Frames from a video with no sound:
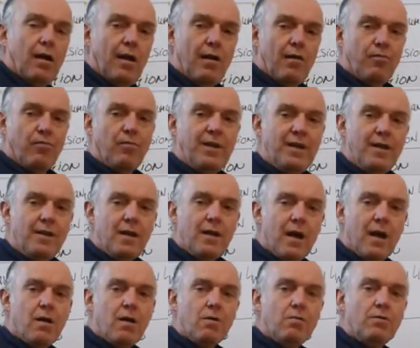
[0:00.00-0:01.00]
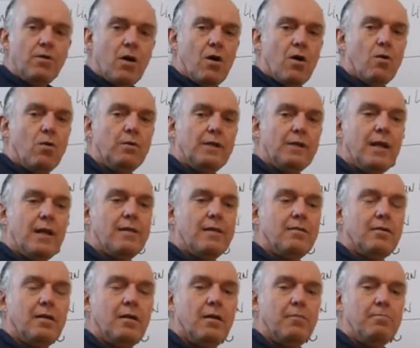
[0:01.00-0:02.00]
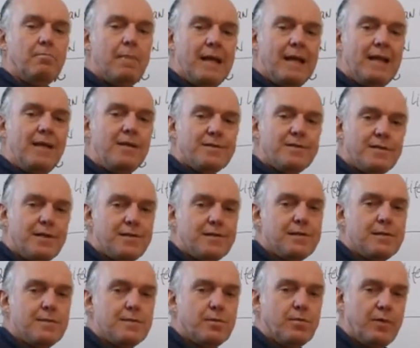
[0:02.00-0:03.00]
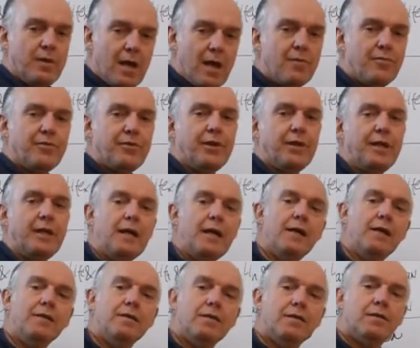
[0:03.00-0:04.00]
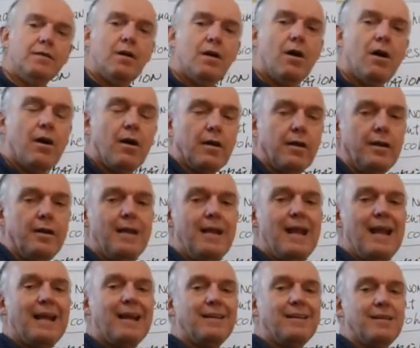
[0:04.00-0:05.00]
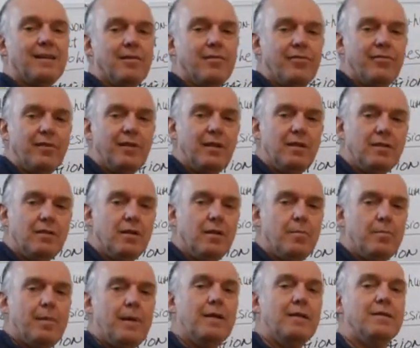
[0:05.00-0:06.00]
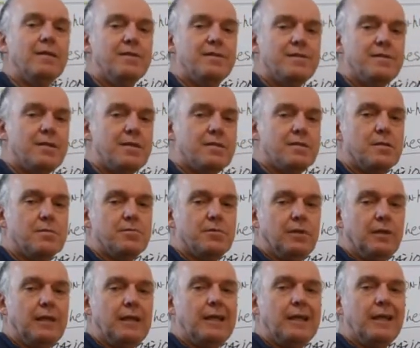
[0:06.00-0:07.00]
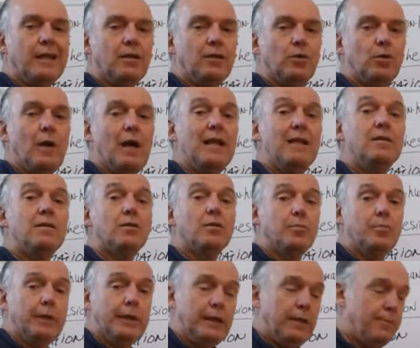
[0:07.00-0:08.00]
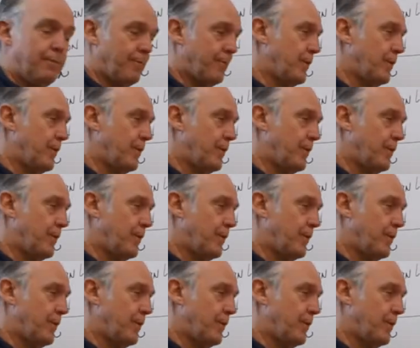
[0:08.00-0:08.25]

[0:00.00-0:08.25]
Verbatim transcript: If we now know that many systems we have created are negative interdependent systems leading to entropy,